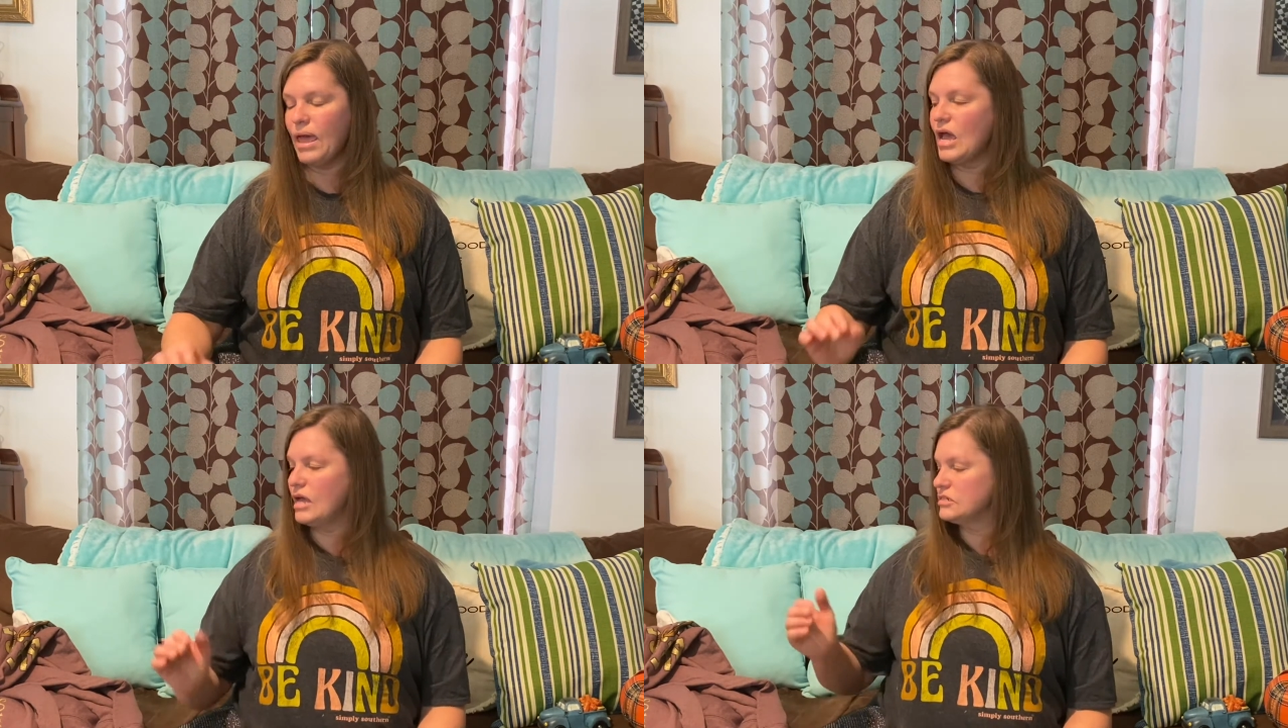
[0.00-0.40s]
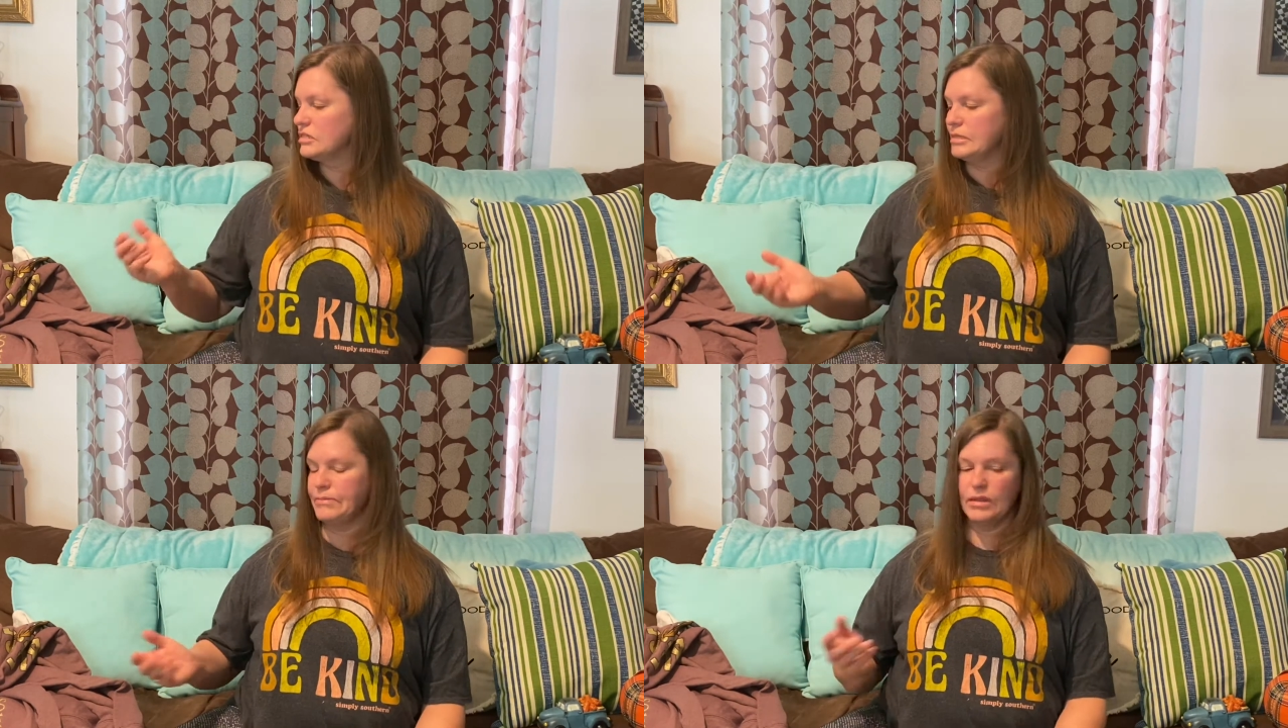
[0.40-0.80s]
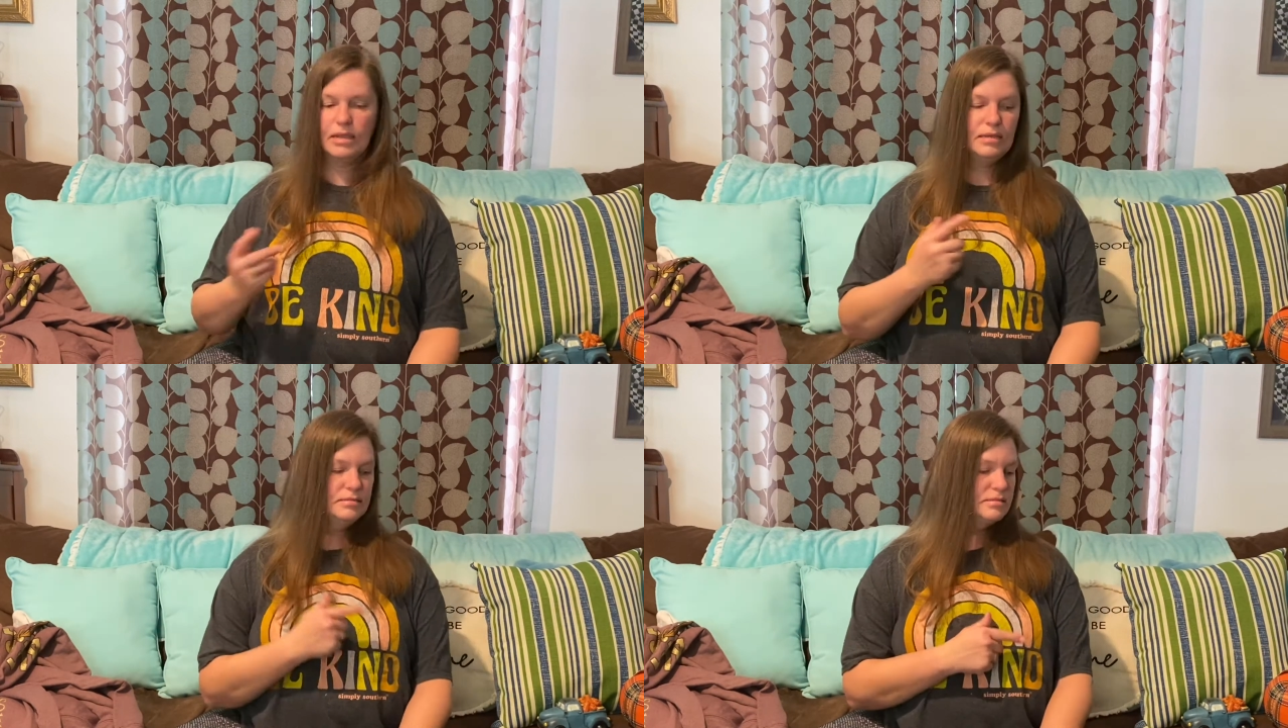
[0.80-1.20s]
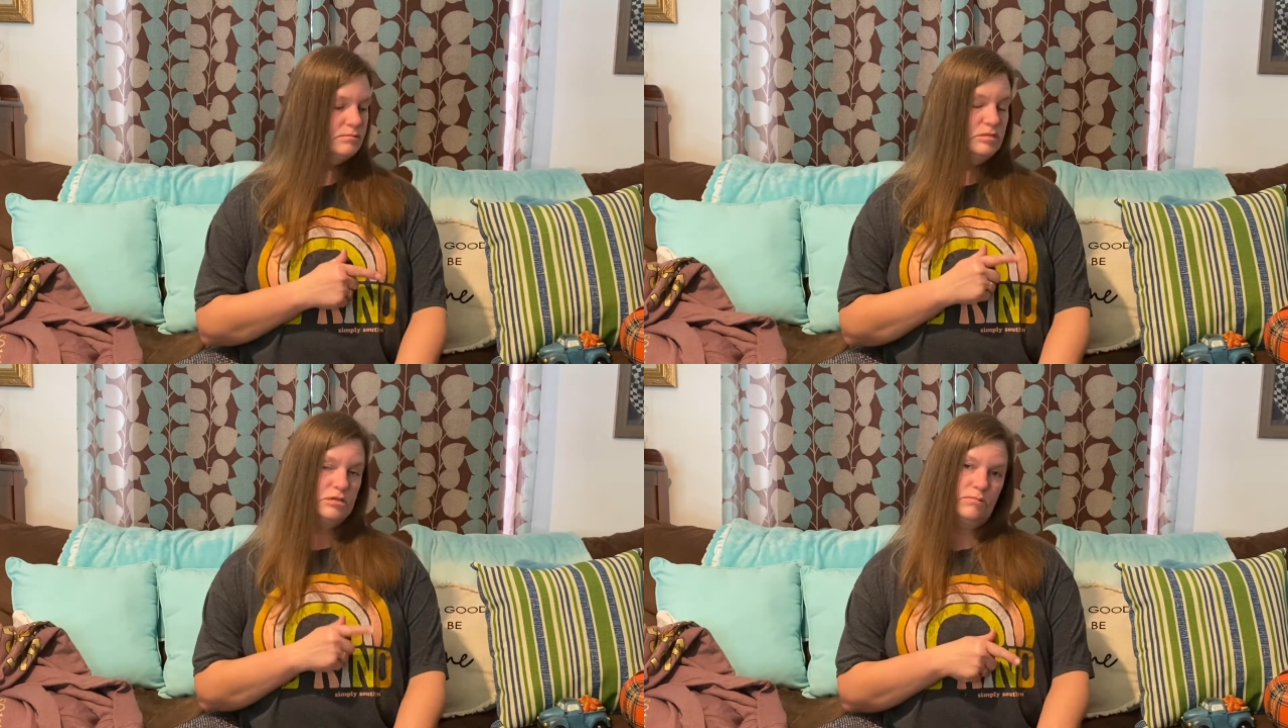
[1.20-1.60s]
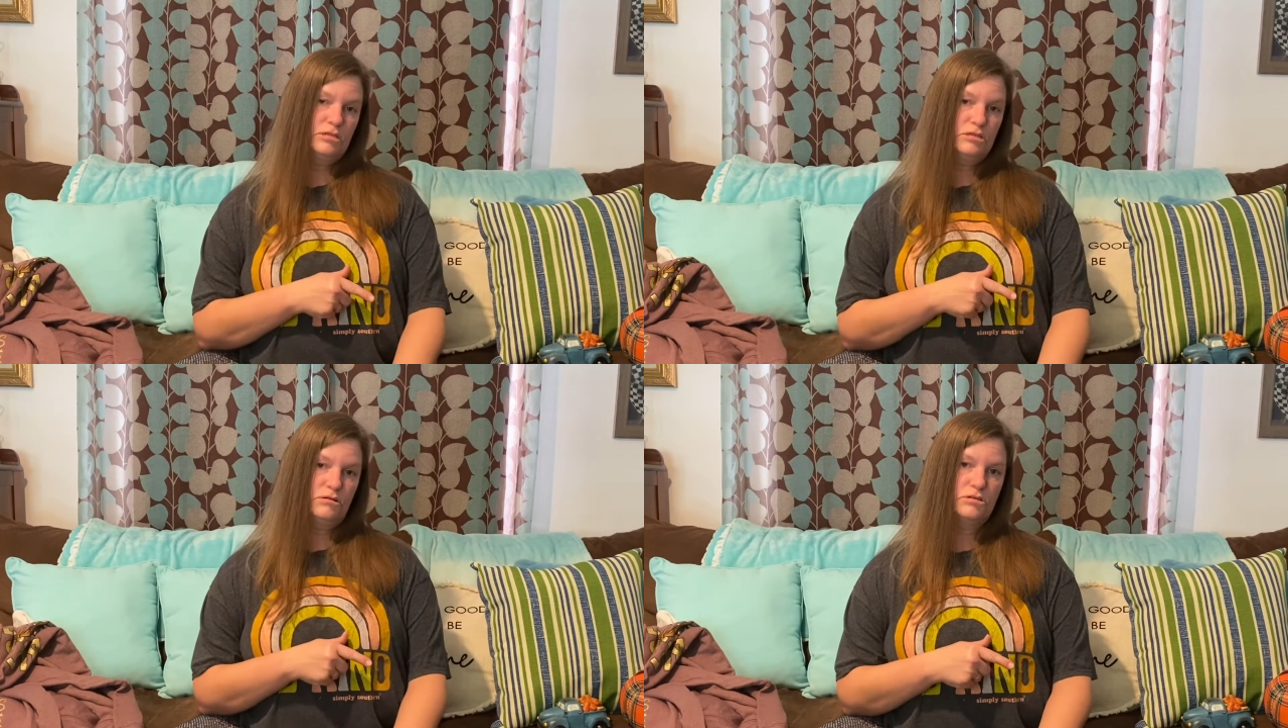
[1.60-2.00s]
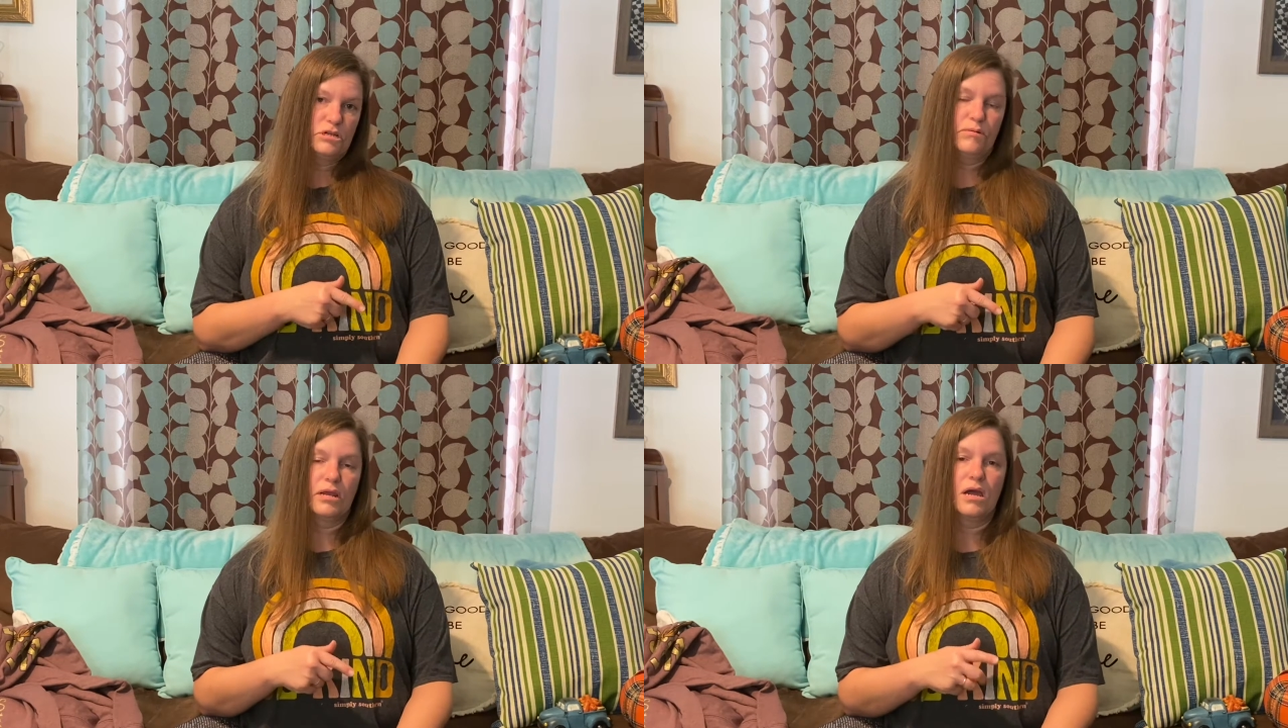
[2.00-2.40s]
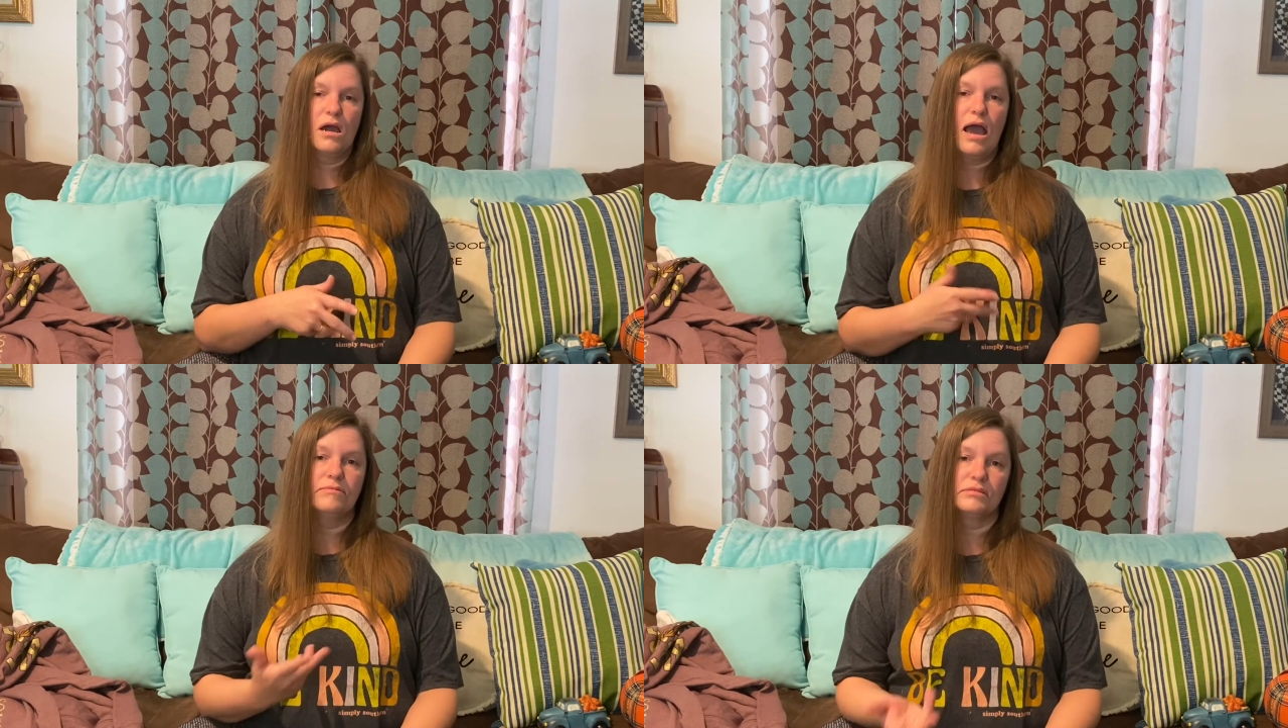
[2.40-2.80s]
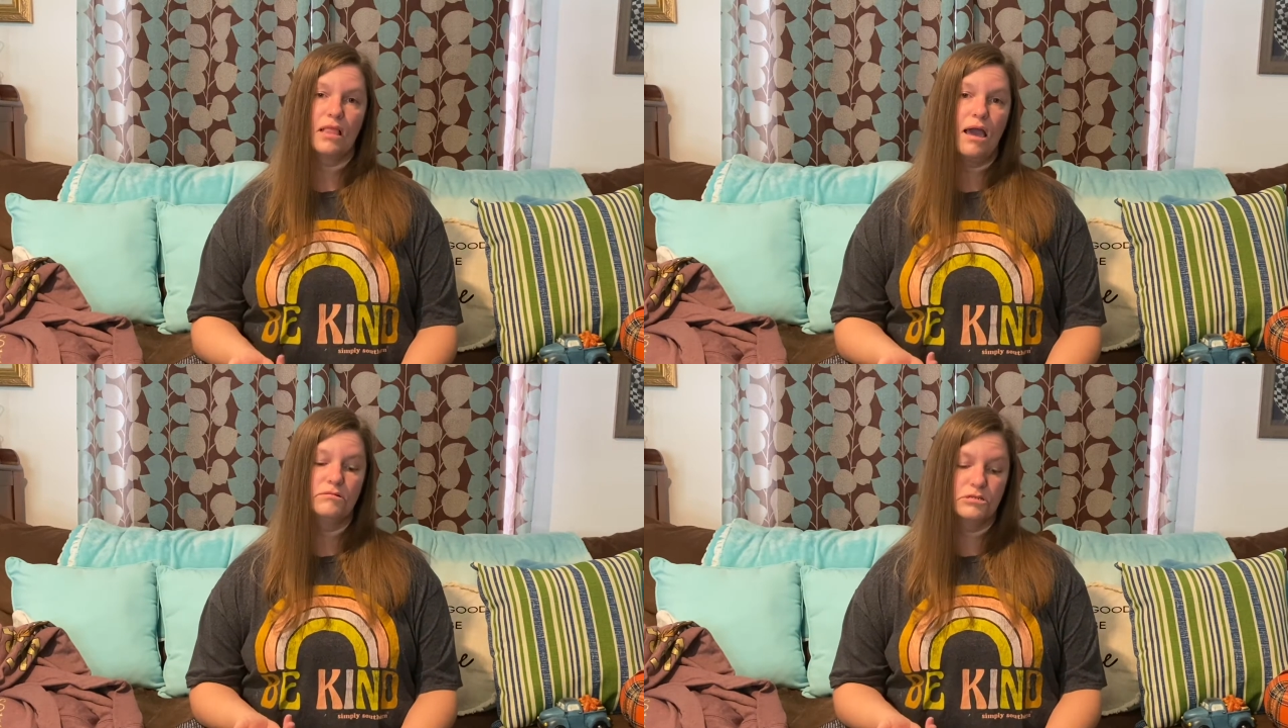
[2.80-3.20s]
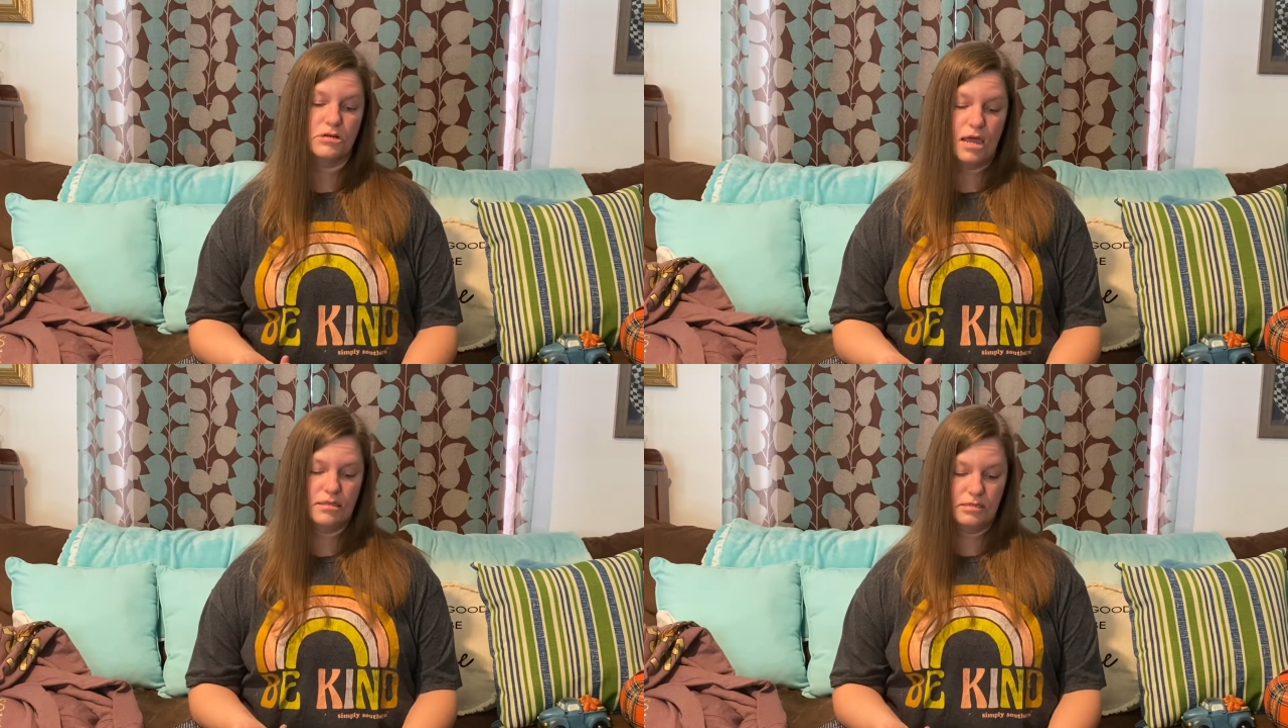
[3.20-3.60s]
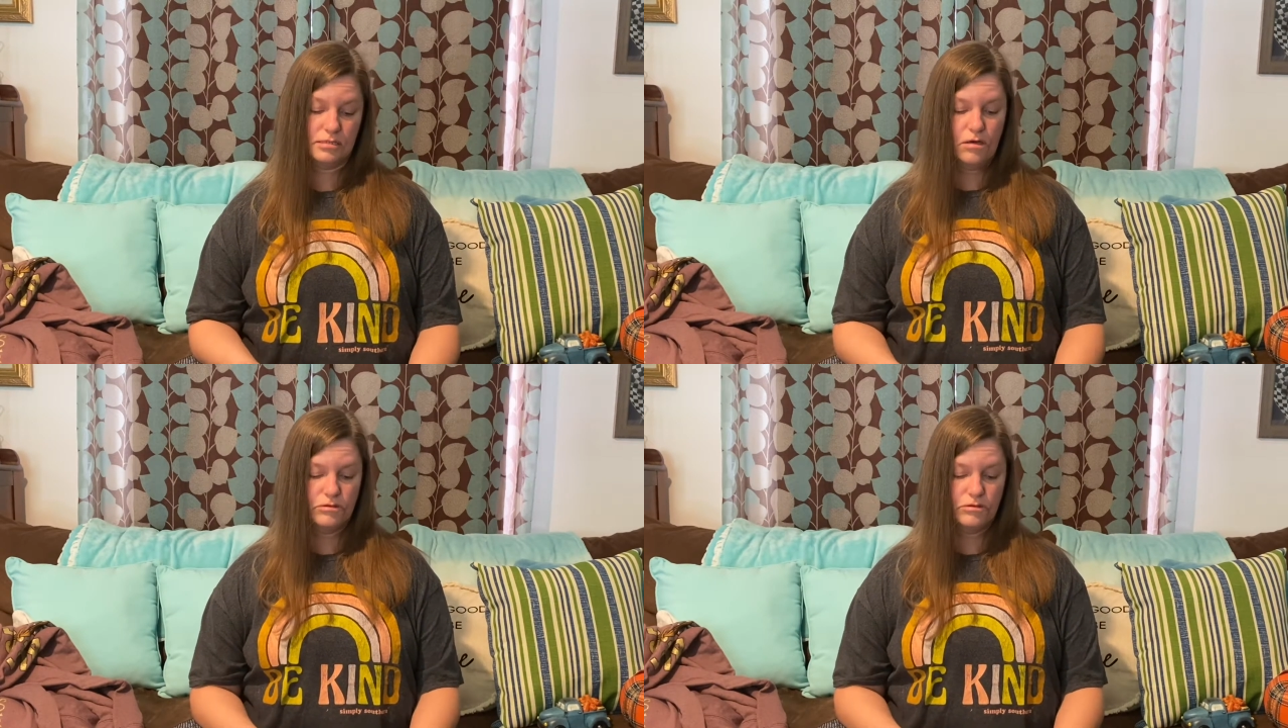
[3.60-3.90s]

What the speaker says: At JCPenney's, which I went to, I'll show you what I got, I was allowed to try things on.